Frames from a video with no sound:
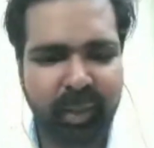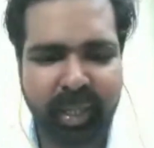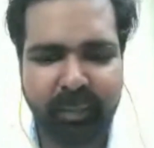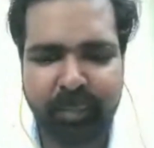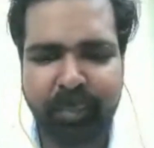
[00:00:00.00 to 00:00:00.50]

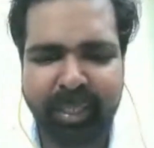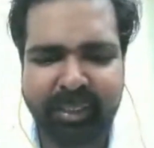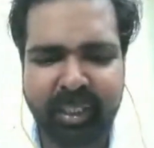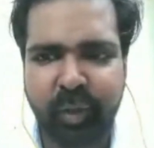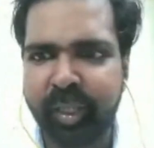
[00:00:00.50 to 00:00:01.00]
have a
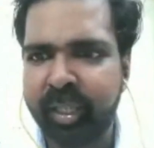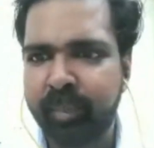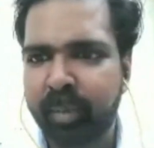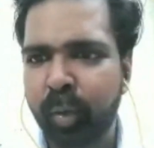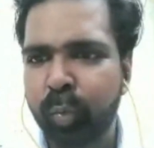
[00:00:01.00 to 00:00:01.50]
basic
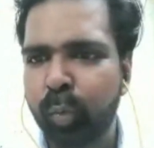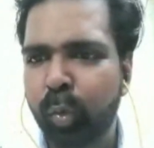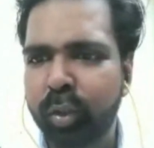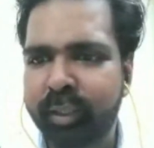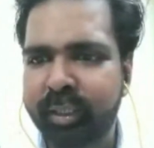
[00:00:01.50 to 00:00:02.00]
reading about
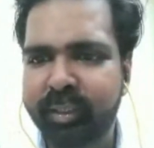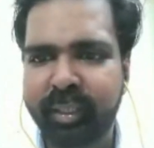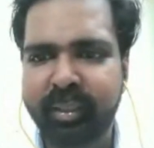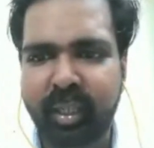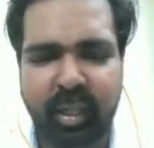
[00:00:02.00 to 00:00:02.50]
what these
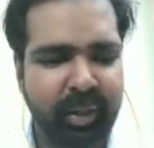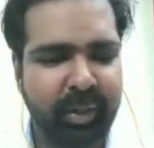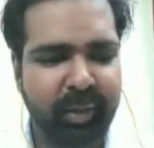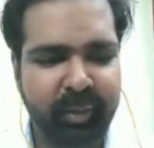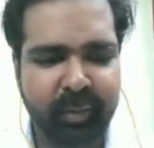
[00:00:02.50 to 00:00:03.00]
things
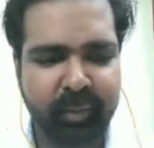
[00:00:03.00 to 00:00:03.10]
are.